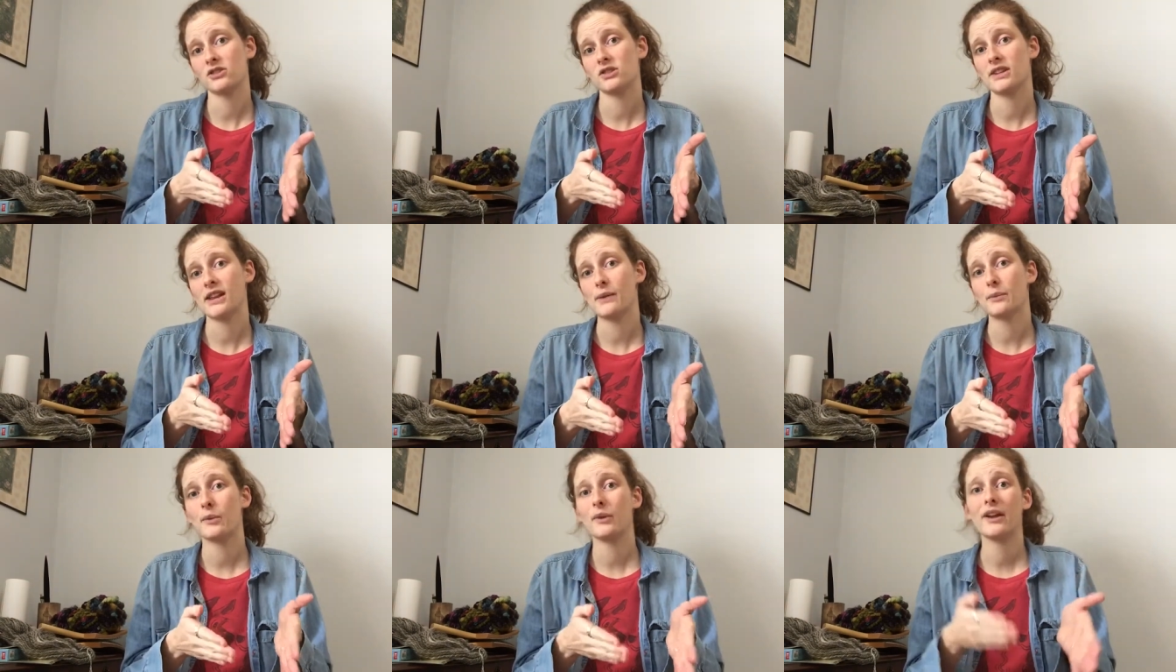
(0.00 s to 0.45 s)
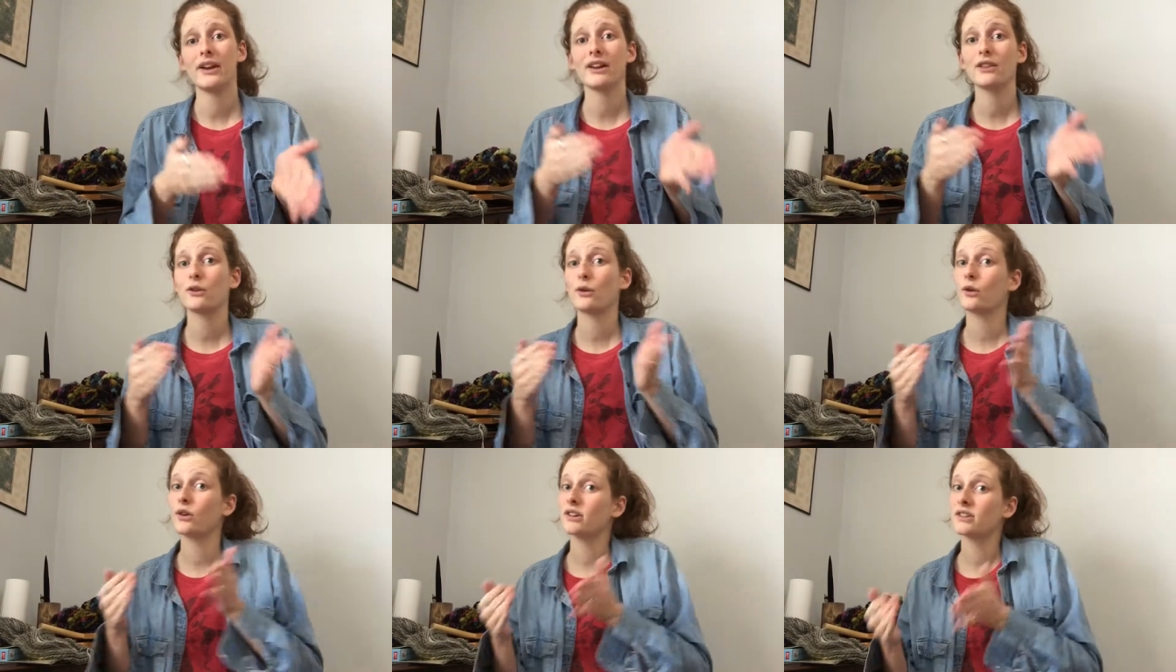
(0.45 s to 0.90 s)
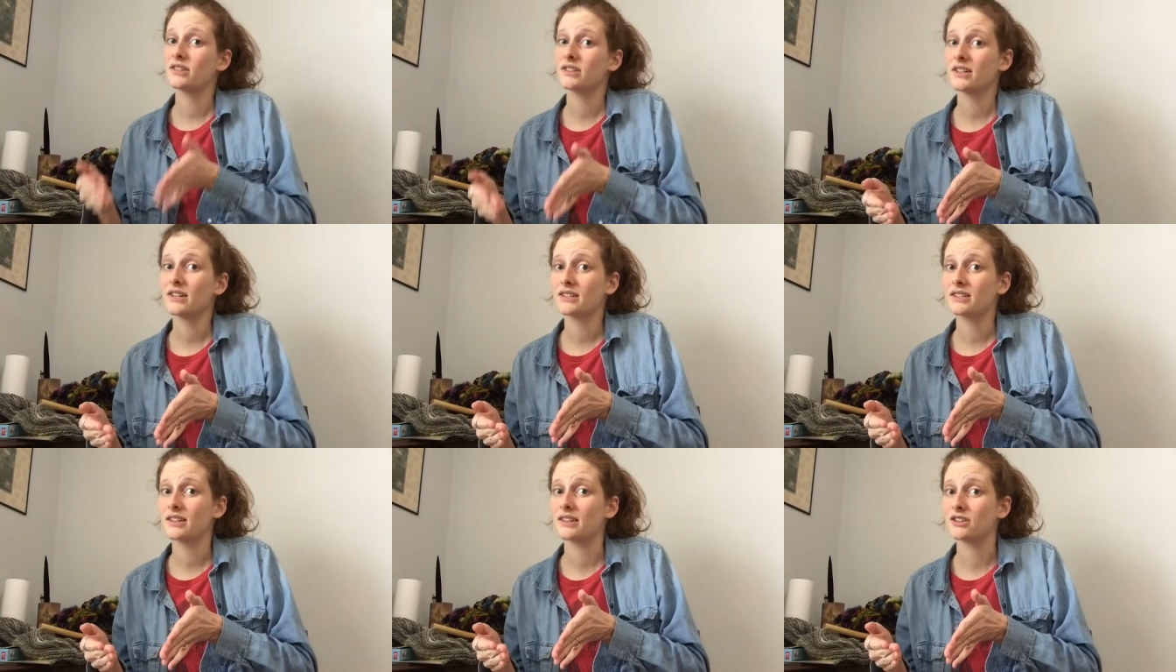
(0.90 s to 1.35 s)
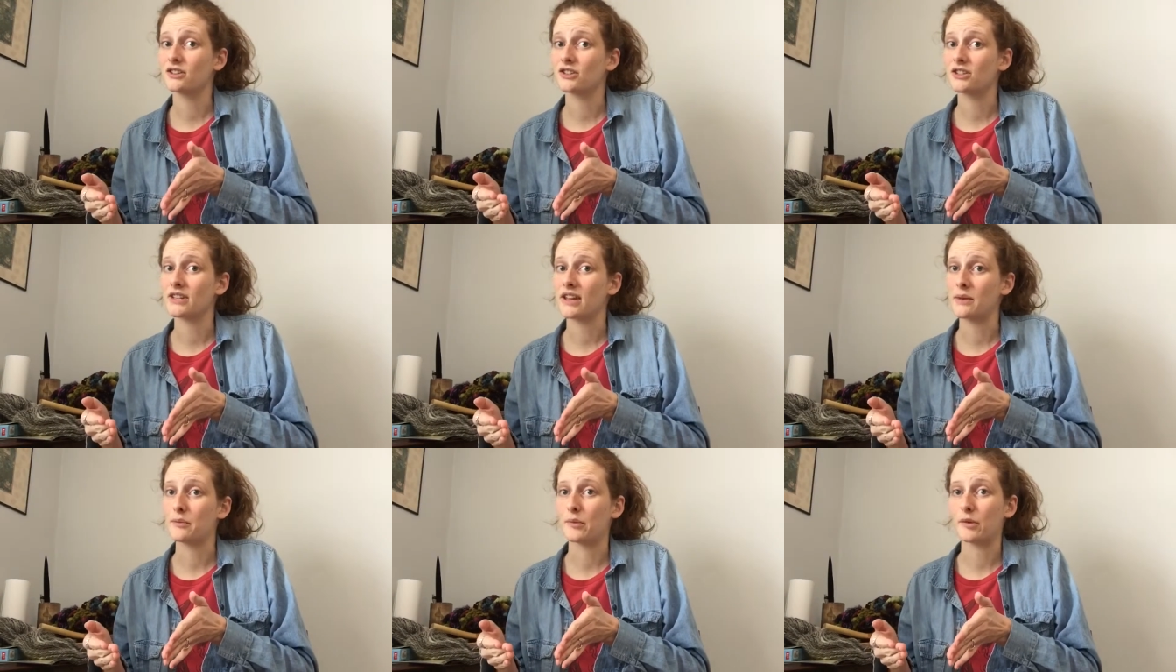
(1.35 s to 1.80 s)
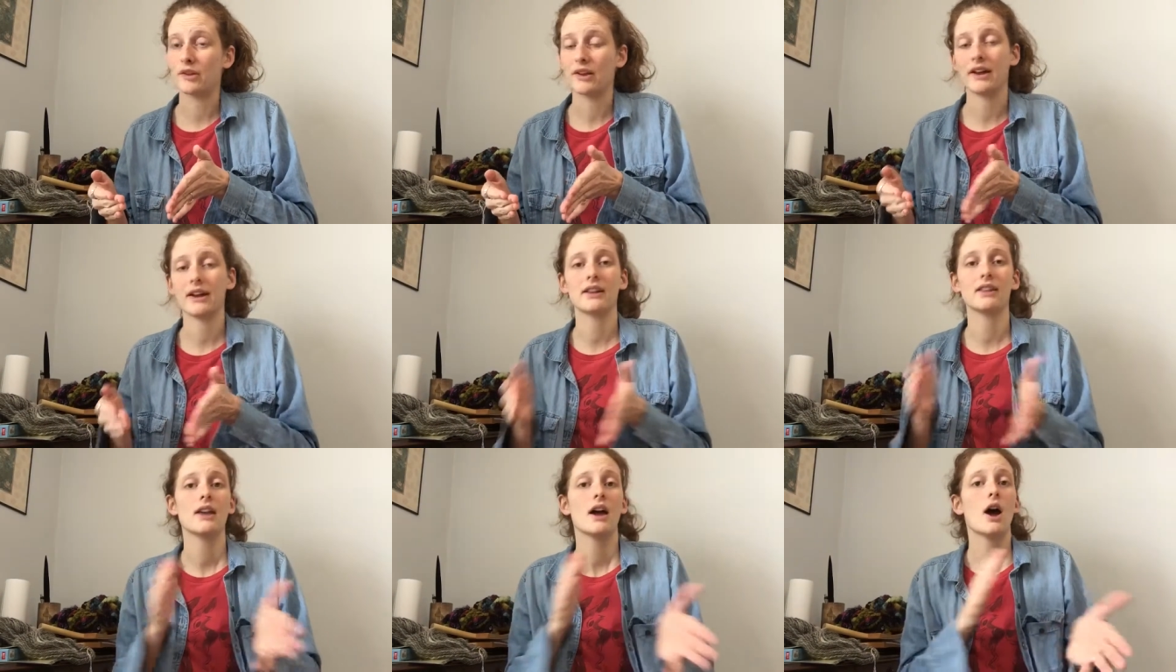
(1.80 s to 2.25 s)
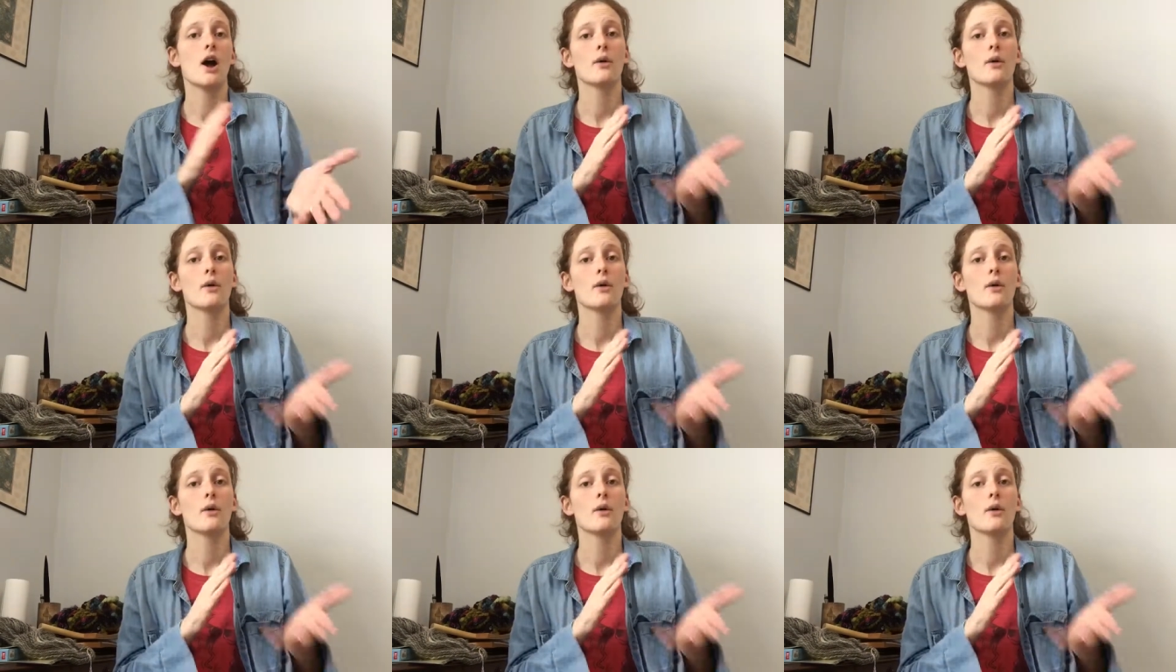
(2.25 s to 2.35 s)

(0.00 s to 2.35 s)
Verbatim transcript: staple length or a six inch staple length.